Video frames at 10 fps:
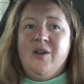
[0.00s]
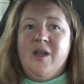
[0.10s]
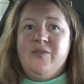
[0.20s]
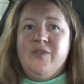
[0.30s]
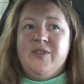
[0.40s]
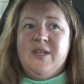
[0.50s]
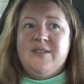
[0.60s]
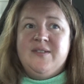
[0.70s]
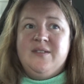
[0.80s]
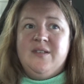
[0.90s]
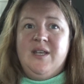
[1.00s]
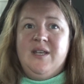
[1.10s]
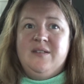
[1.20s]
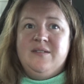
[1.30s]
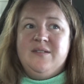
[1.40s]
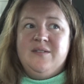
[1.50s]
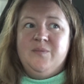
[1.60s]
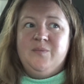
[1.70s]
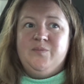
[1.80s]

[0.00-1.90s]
I know that this is